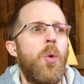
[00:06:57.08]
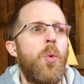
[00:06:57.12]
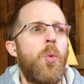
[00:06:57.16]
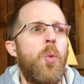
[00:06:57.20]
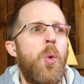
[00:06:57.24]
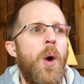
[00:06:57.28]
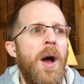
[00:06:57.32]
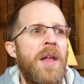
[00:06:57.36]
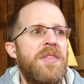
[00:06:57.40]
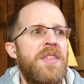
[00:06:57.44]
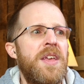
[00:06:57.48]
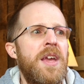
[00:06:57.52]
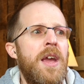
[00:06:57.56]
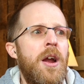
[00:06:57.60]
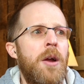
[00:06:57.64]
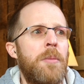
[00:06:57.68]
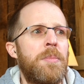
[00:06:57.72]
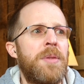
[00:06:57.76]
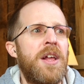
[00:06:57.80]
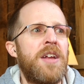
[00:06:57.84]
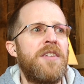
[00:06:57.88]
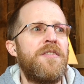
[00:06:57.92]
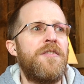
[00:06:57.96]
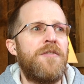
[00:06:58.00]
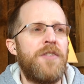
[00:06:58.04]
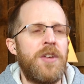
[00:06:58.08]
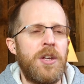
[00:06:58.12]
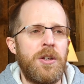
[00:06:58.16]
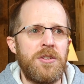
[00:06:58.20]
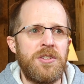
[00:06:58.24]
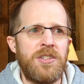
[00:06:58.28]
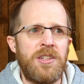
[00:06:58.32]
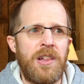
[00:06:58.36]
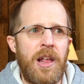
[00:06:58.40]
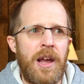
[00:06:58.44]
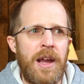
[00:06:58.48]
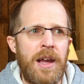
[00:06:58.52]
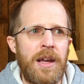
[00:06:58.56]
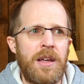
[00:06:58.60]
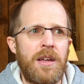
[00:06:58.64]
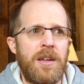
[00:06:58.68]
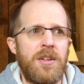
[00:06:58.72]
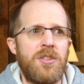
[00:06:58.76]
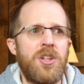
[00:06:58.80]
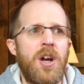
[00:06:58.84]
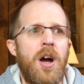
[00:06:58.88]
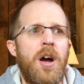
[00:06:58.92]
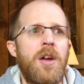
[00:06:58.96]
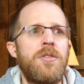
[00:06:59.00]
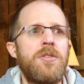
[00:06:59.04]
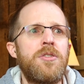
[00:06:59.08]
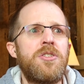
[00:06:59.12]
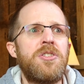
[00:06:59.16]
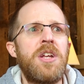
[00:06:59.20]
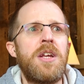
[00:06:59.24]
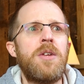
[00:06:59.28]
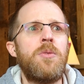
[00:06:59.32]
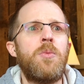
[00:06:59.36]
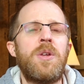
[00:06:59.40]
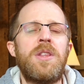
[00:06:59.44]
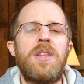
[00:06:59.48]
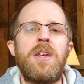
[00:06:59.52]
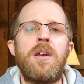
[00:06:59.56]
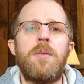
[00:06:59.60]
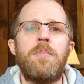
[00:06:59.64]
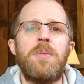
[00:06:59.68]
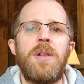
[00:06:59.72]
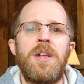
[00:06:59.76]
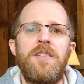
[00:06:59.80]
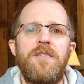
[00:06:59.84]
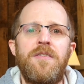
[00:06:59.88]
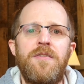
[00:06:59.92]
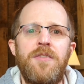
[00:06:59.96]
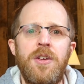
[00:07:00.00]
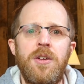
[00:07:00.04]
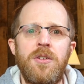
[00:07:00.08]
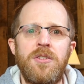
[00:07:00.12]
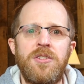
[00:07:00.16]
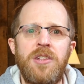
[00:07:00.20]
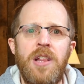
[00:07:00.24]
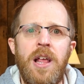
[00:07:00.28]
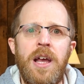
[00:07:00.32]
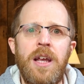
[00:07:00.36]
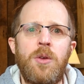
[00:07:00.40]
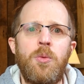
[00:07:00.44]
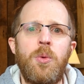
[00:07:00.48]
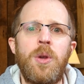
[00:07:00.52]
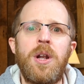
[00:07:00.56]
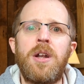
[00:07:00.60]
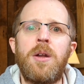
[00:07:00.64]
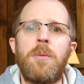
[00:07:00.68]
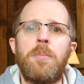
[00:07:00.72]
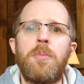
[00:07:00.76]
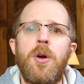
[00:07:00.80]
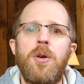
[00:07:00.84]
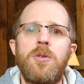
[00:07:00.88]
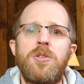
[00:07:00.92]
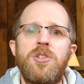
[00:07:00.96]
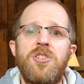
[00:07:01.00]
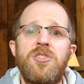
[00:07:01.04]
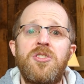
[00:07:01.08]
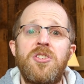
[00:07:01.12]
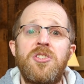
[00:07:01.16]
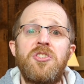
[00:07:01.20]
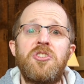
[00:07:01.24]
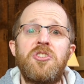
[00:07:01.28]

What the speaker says: what the airplane feels like, to understand what the airplane feels like when it approaches a